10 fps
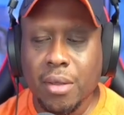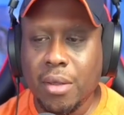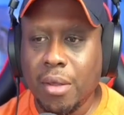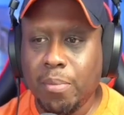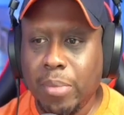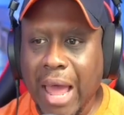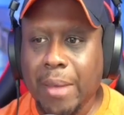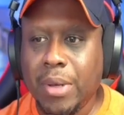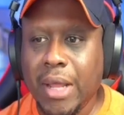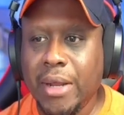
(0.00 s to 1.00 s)
of black
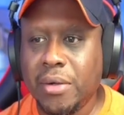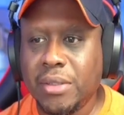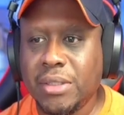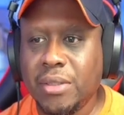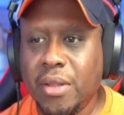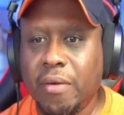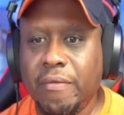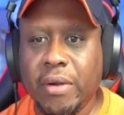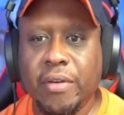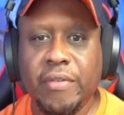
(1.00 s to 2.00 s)
players that are
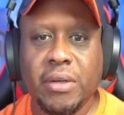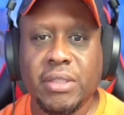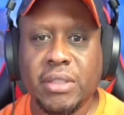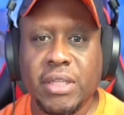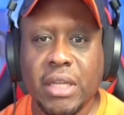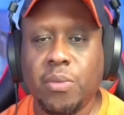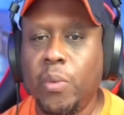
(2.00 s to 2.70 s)
very, very successful.